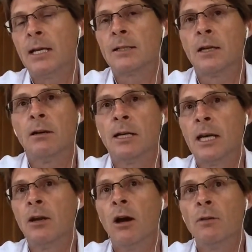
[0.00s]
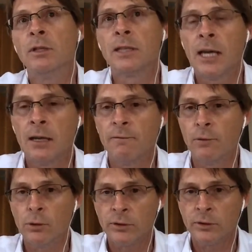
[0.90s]
So again, I would say it
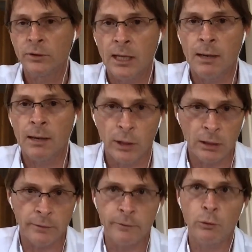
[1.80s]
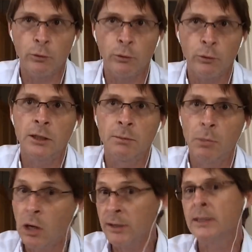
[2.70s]
falls under the umbrella of a research
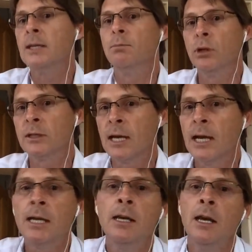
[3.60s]
policy per se,